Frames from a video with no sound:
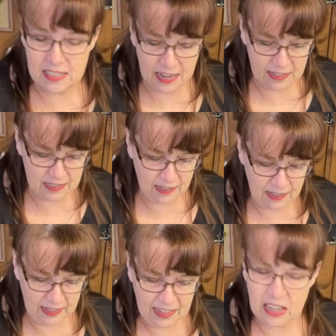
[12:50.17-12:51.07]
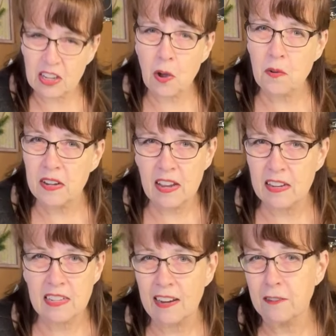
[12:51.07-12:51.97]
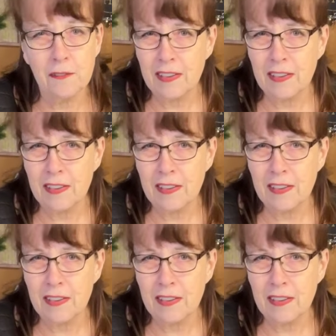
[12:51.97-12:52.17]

This doesn't smell at all.